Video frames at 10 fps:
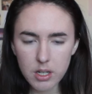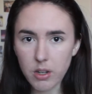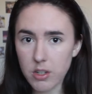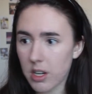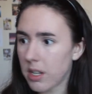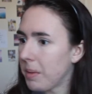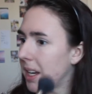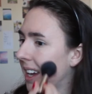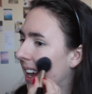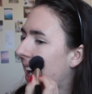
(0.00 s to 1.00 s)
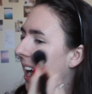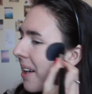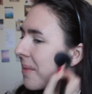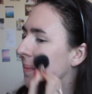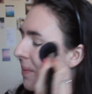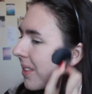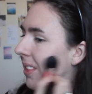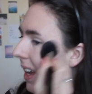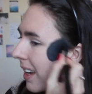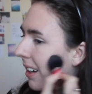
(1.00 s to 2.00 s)
don't judge me.
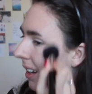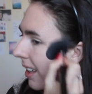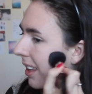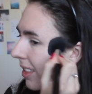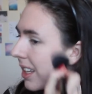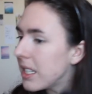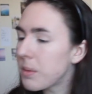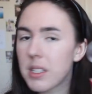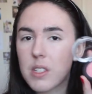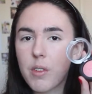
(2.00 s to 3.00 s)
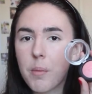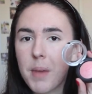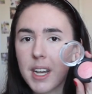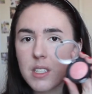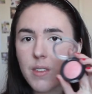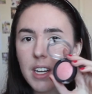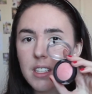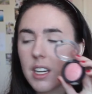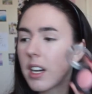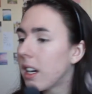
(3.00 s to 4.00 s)
Then these ones from Max
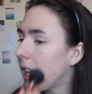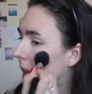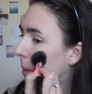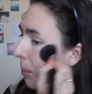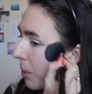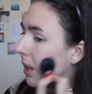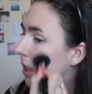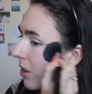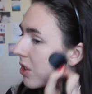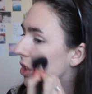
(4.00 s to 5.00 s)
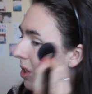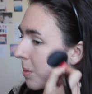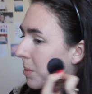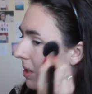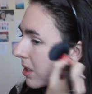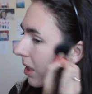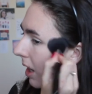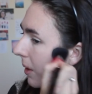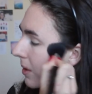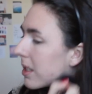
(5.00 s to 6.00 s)
Factor are pretty good dupes,
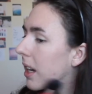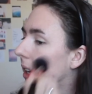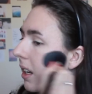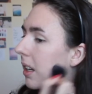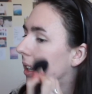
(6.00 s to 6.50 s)
I would say.